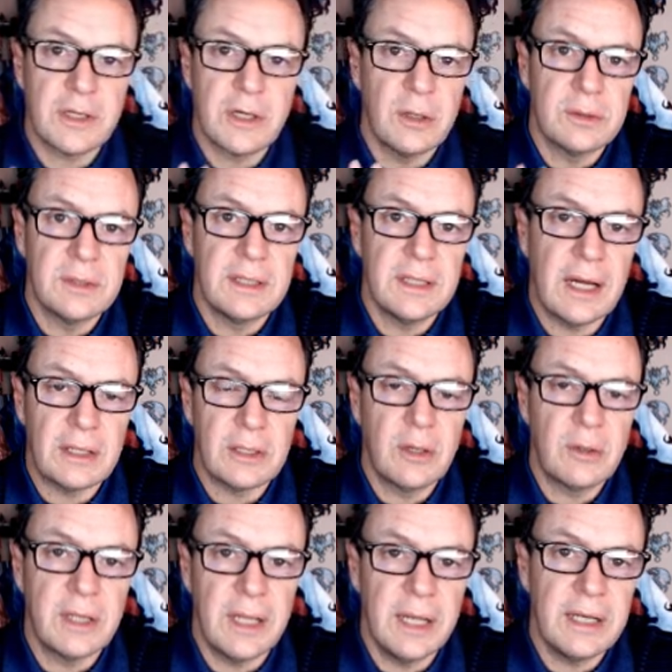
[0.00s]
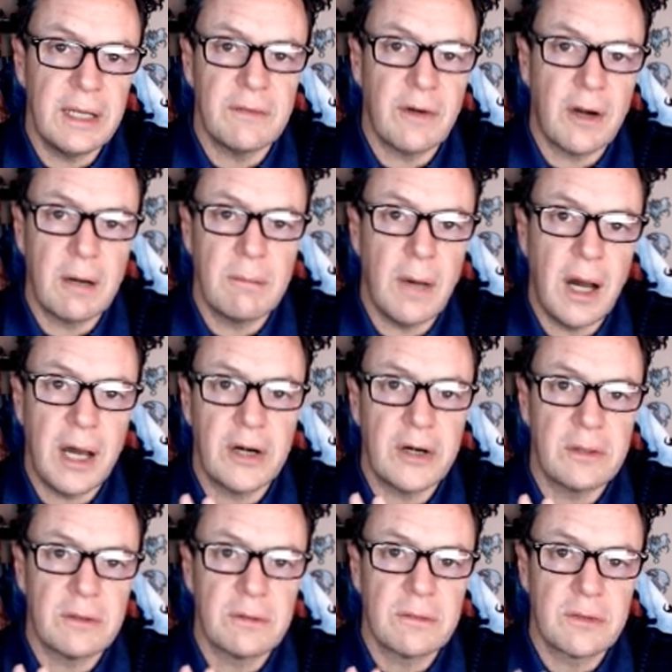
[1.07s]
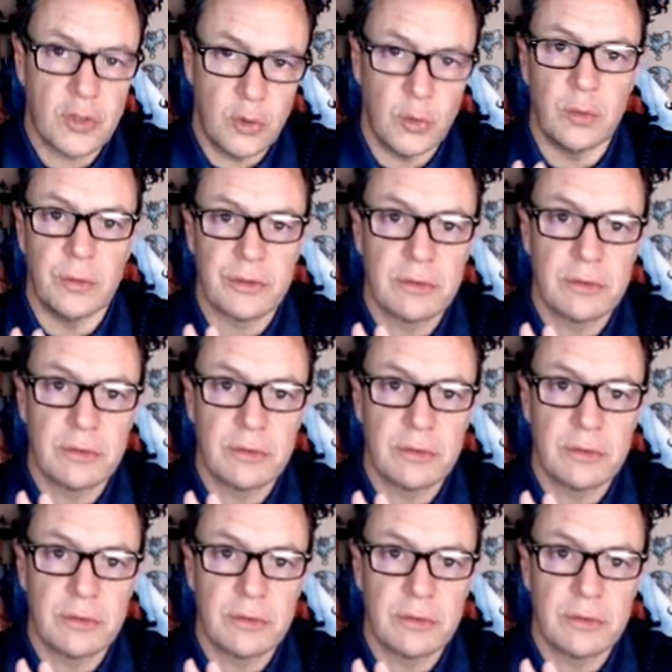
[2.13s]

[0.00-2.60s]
did not go to any of our modern schools